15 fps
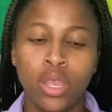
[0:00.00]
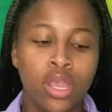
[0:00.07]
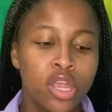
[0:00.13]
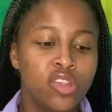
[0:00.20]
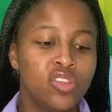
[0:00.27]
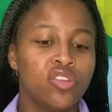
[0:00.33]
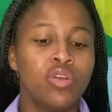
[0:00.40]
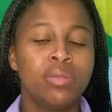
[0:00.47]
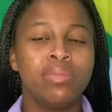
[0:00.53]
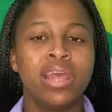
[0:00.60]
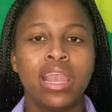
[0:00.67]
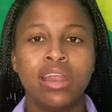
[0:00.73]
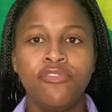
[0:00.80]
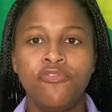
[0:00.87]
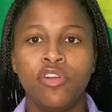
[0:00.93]
So when I
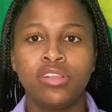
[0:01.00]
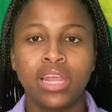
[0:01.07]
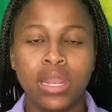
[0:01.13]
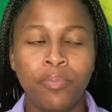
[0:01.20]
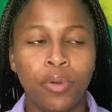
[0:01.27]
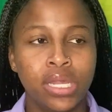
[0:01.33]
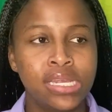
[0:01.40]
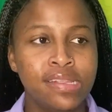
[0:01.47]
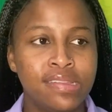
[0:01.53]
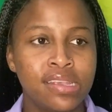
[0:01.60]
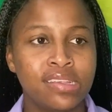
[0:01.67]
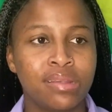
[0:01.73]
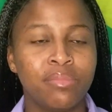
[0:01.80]
in front of the police station,